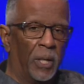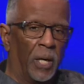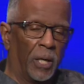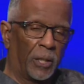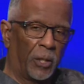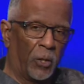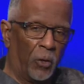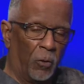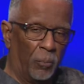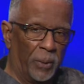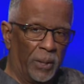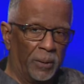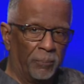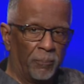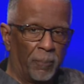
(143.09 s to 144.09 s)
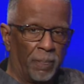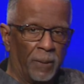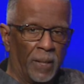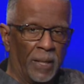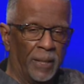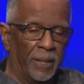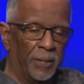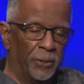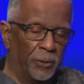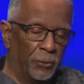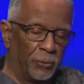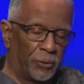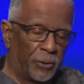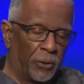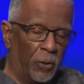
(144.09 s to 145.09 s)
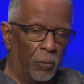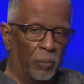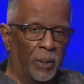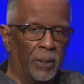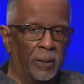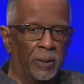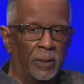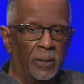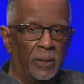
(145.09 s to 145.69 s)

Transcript: a coma, an induced coma,